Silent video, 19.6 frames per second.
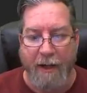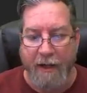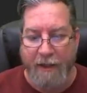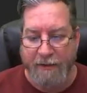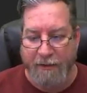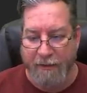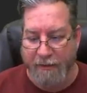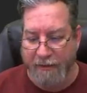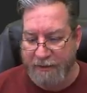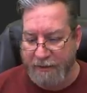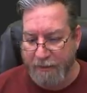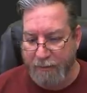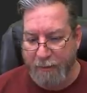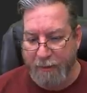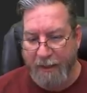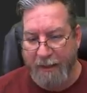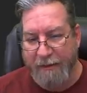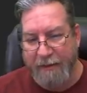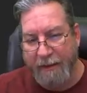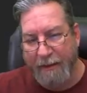So this is what
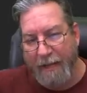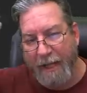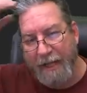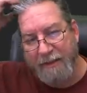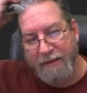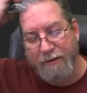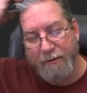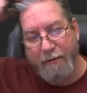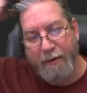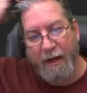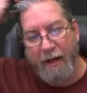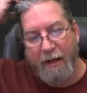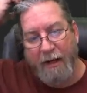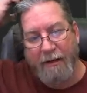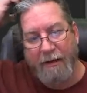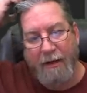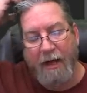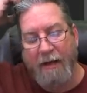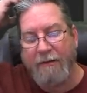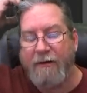I did not
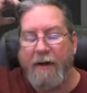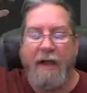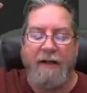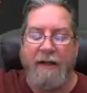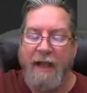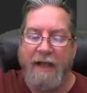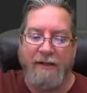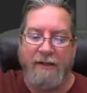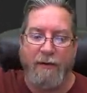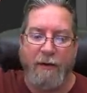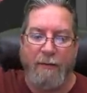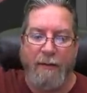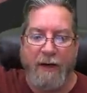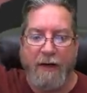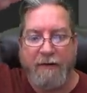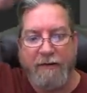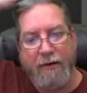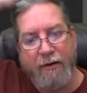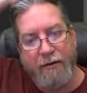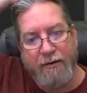last week, but on
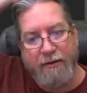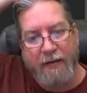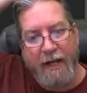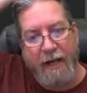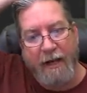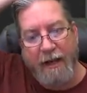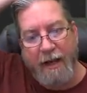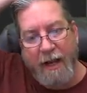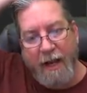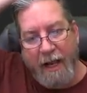Tuesday.